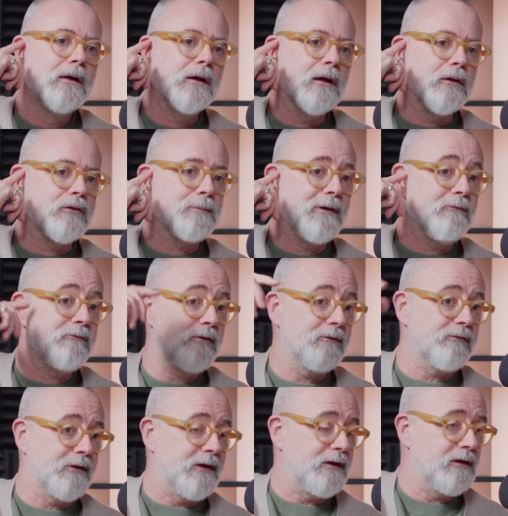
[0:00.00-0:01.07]
and spent
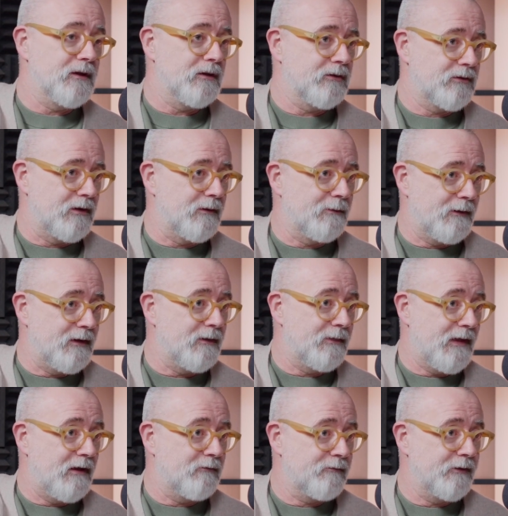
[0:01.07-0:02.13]
15 years in
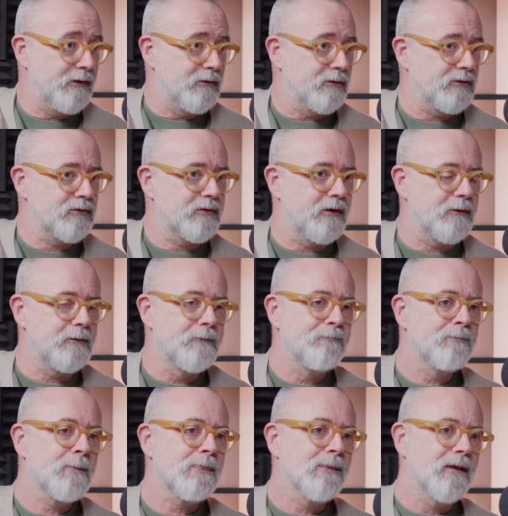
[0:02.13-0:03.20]
that field. So
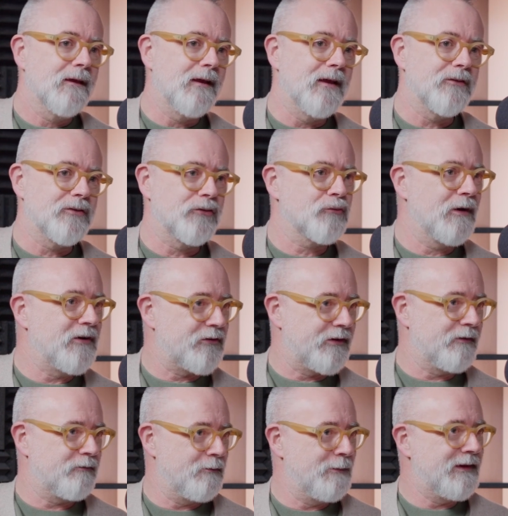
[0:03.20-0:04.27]
it's a strange
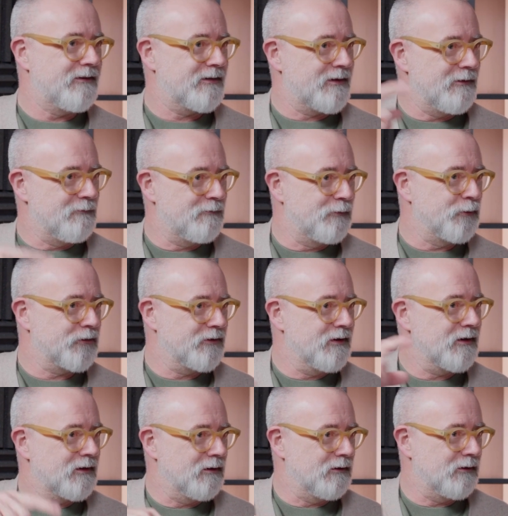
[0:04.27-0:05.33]
thing for me to come full
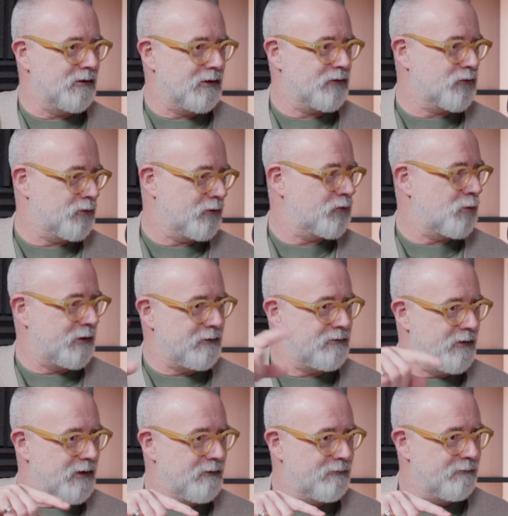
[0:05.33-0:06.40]
circle. That's
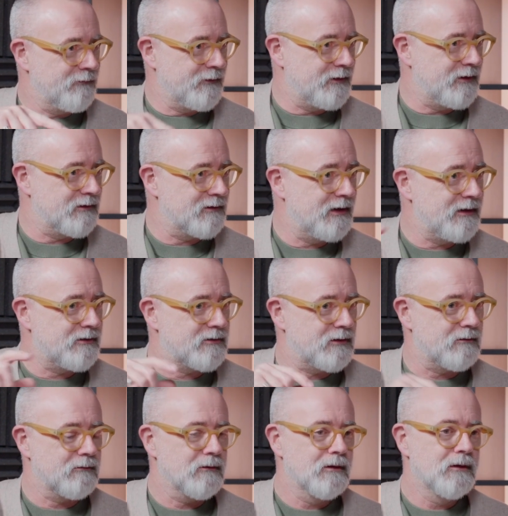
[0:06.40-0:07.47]
25 years
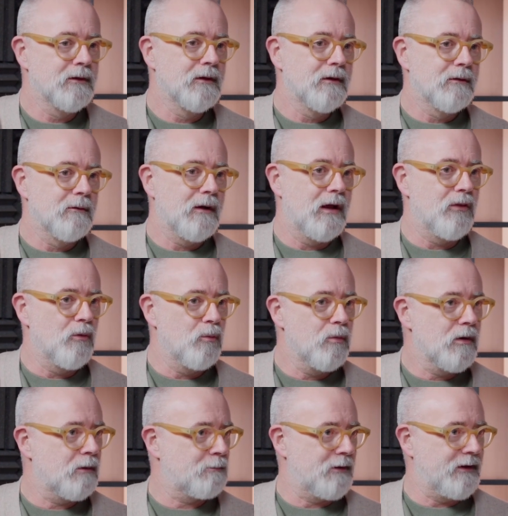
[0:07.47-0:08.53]
later, and the
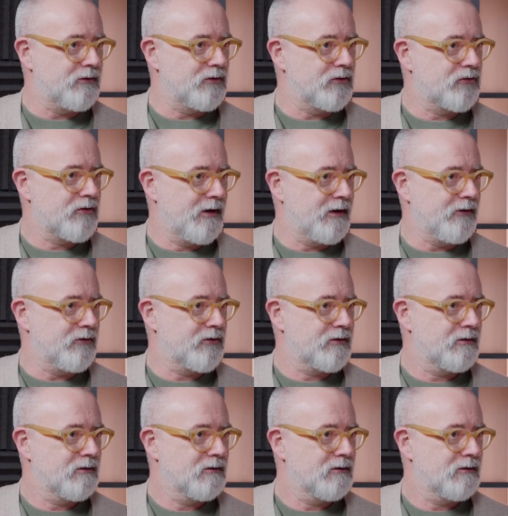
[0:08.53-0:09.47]
workplace has changed